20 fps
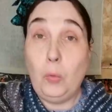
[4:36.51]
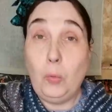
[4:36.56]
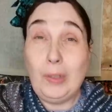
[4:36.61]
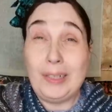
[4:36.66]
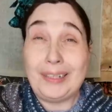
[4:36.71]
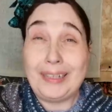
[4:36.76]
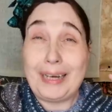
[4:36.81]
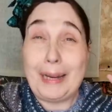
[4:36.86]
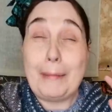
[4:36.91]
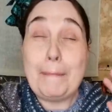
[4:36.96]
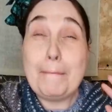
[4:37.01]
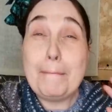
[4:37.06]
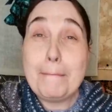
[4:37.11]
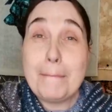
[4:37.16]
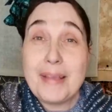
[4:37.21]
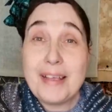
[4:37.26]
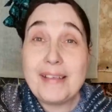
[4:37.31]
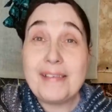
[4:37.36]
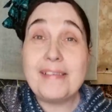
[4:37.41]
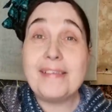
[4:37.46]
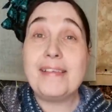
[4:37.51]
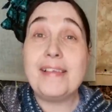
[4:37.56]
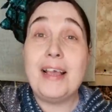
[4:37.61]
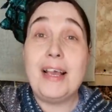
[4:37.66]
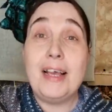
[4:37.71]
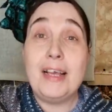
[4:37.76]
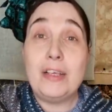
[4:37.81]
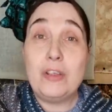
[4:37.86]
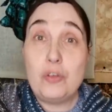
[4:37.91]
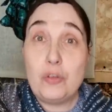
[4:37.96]
which I miss
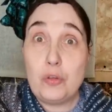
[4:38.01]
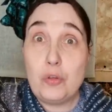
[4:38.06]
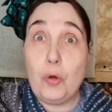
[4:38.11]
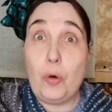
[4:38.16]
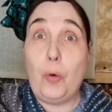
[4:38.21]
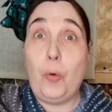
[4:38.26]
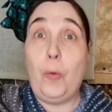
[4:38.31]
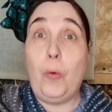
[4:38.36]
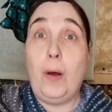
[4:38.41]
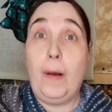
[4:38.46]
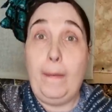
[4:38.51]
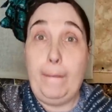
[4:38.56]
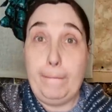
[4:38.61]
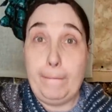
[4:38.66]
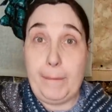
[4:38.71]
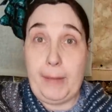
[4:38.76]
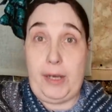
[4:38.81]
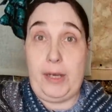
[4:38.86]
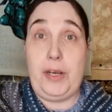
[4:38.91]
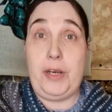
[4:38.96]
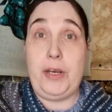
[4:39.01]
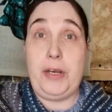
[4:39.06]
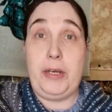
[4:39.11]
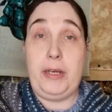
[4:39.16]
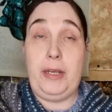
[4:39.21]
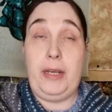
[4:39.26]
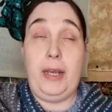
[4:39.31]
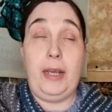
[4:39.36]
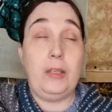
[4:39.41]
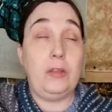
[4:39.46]
so much.
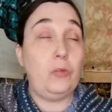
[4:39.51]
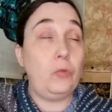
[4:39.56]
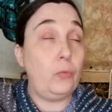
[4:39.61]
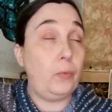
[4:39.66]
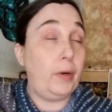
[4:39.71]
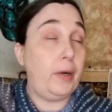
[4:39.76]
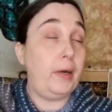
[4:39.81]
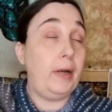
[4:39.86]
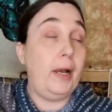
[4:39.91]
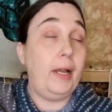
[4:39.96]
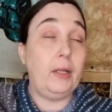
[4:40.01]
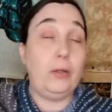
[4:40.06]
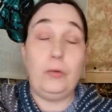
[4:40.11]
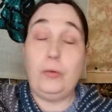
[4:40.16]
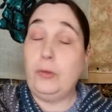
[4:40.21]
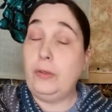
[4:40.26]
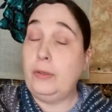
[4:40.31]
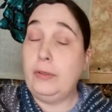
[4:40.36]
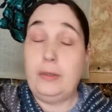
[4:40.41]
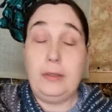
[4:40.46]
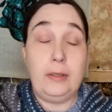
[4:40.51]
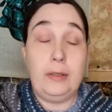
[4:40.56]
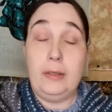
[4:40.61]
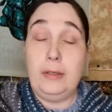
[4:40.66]
I swear I could